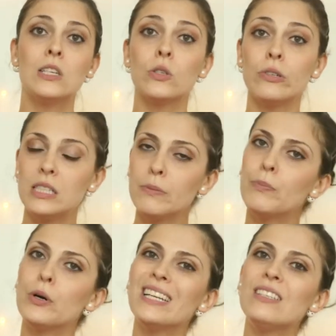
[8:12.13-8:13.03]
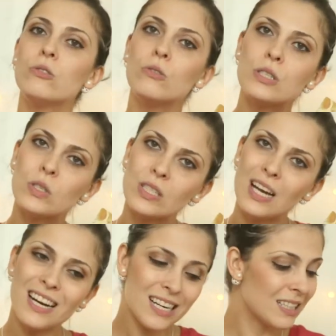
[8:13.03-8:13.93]
So it's important to
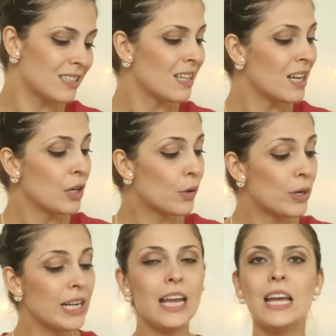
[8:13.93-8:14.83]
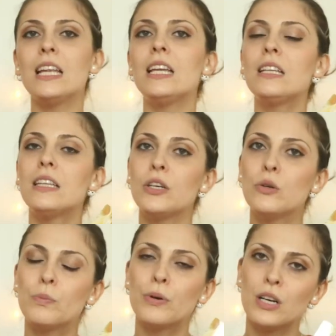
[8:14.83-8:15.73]
start creating
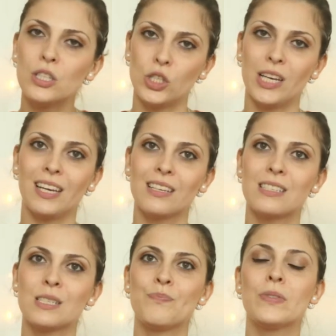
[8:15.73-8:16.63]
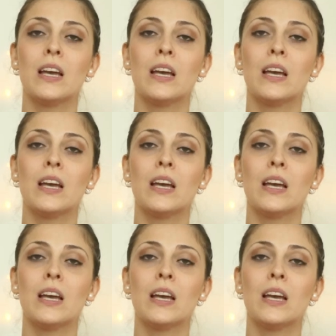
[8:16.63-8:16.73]
new projects.